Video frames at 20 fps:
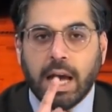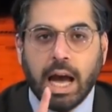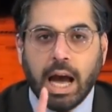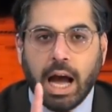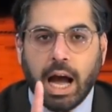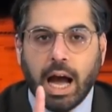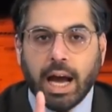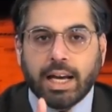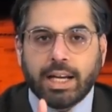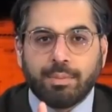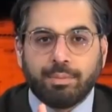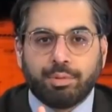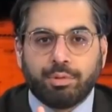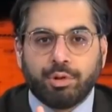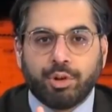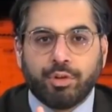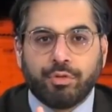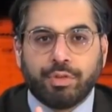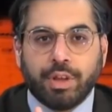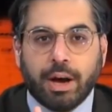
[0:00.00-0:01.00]
I can
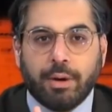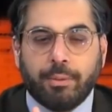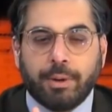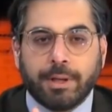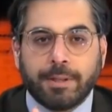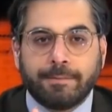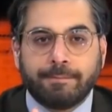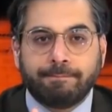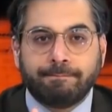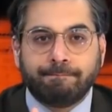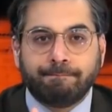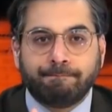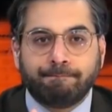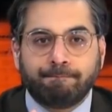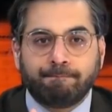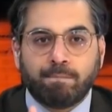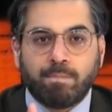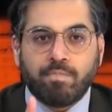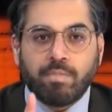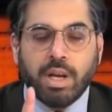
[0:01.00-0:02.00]
prove that one.
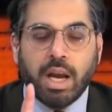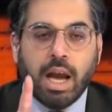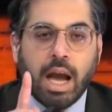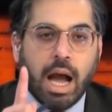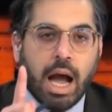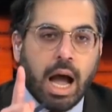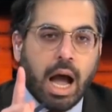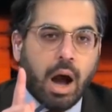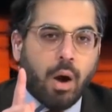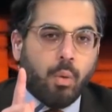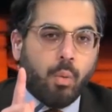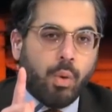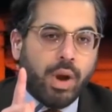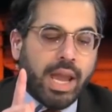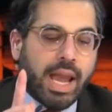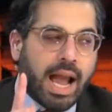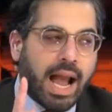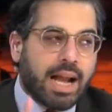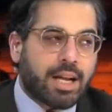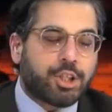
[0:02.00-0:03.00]

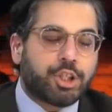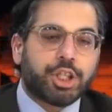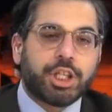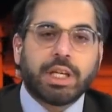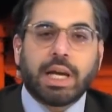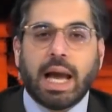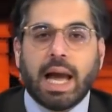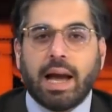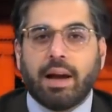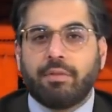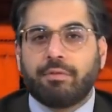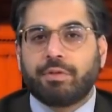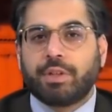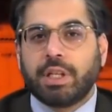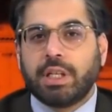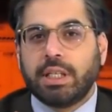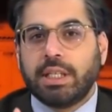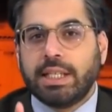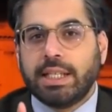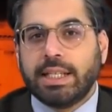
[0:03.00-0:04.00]
We actually have the
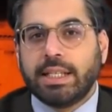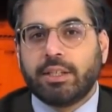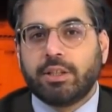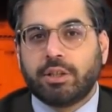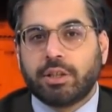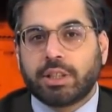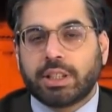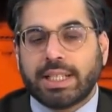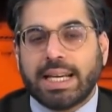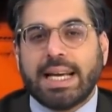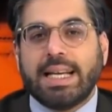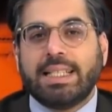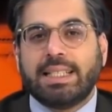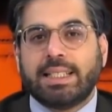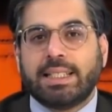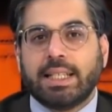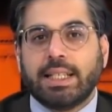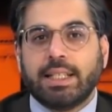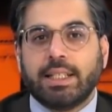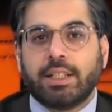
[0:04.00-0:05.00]
legal
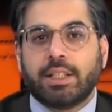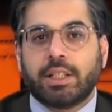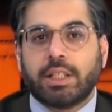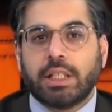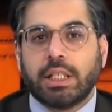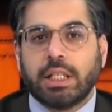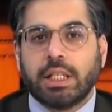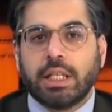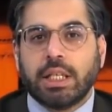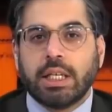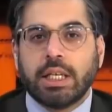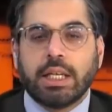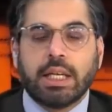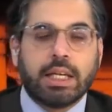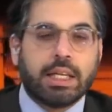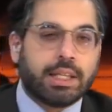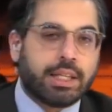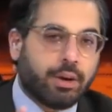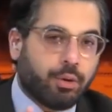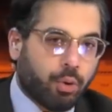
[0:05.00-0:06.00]
cases.
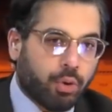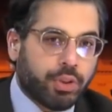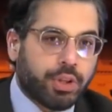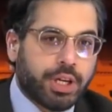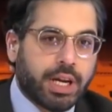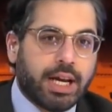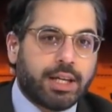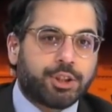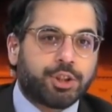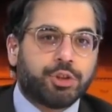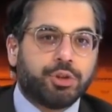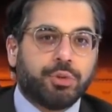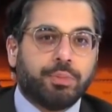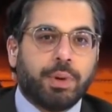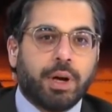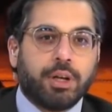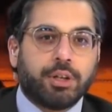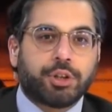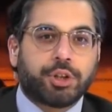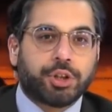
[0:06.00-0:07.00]
They're on the National
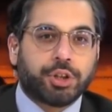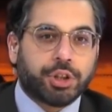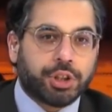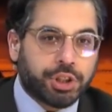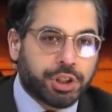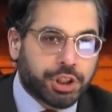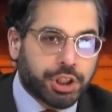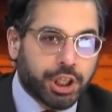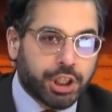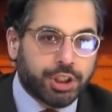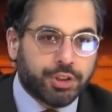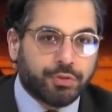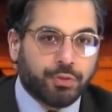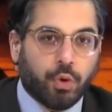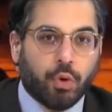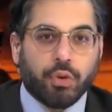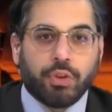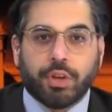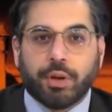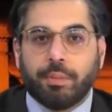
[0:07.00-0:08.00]
Pulse. You can search
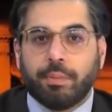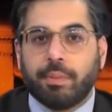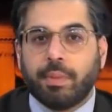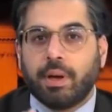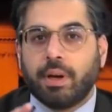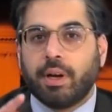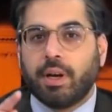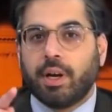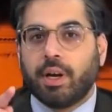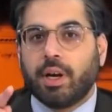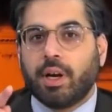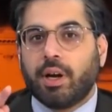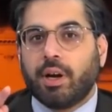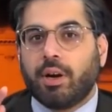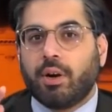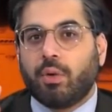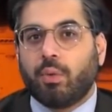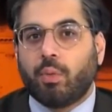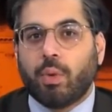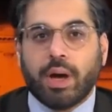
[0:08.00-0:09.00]
for them,
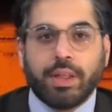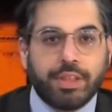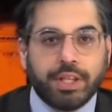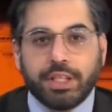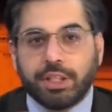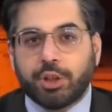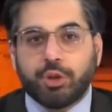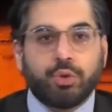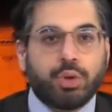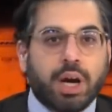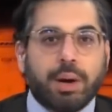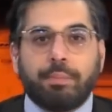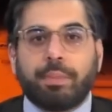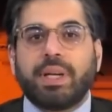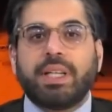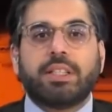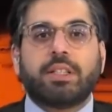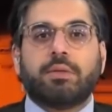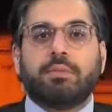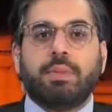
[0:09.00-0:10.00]
where these two
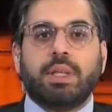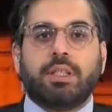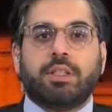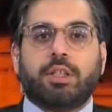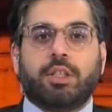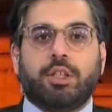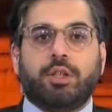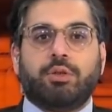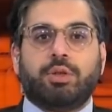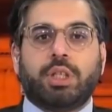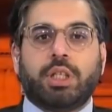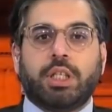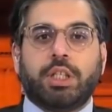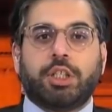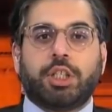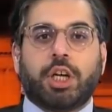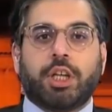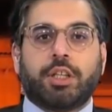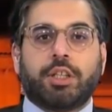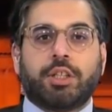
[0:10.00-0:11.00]
companies admit to using
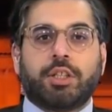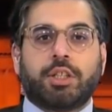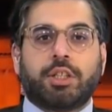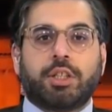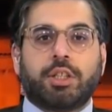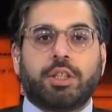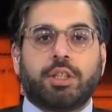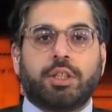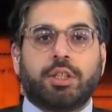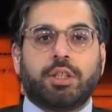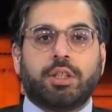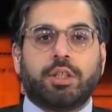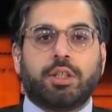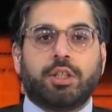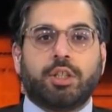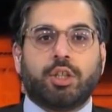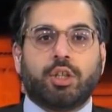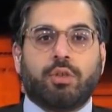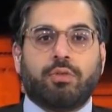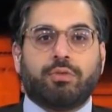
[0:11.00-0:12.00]
each other's
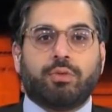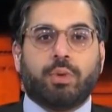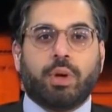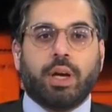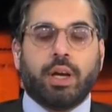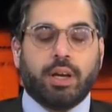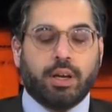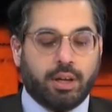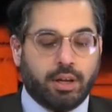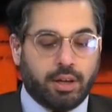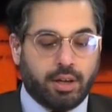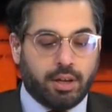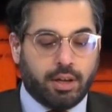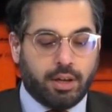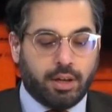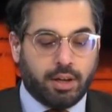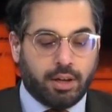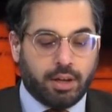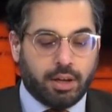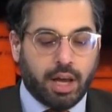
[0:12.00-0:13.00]
software.
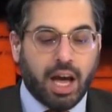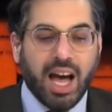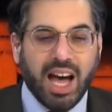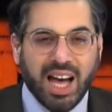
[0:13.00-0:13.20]
Huh?